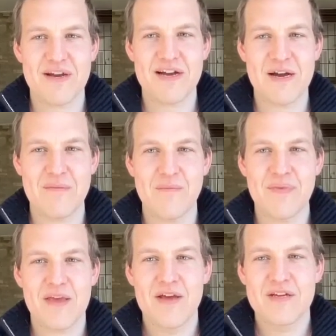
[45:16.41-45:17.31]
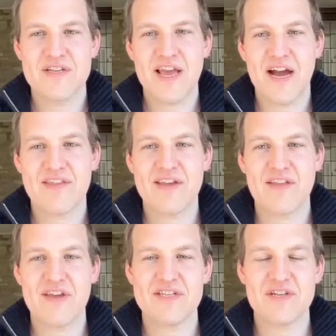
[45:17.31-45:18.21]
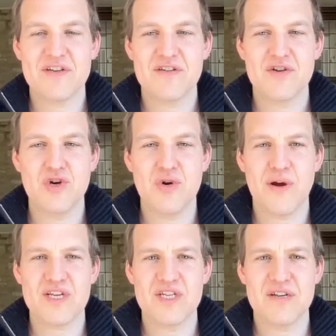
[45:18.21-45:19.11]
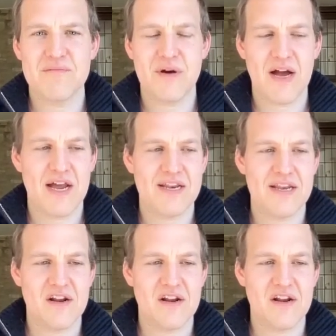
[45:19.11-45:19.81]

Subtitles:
So yeah, I think it's a good question, but I